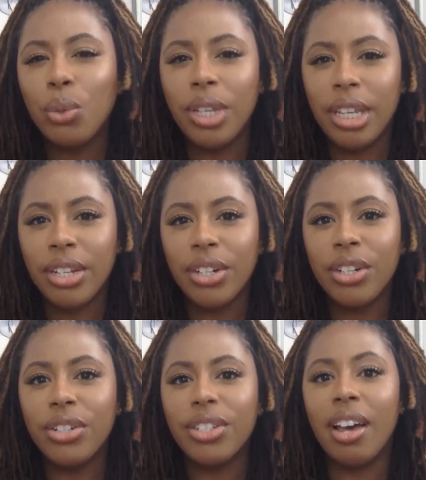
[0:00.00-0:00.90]
2
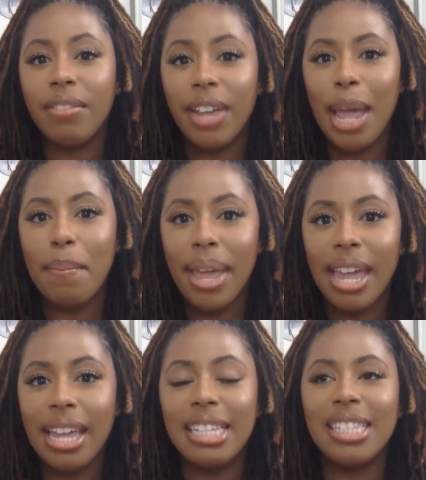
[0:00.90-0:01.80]
years of
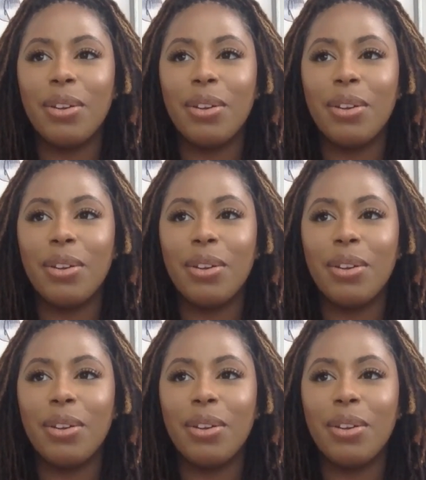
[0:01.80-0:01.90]
campaigns.